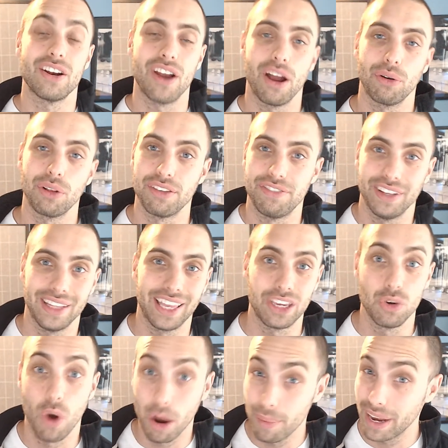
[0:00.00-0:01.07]
and you're not really feeling
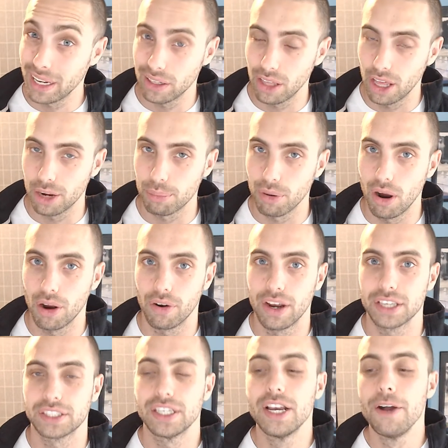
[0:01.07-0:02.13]
like you are making a lot of
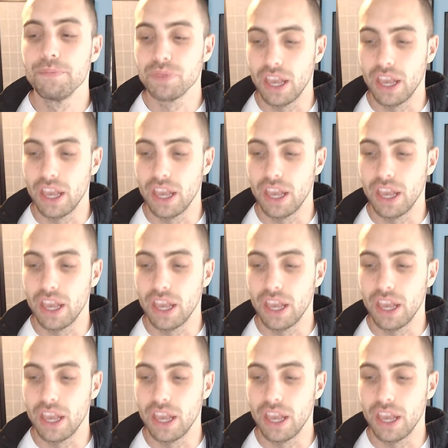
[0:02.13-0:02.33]
progress.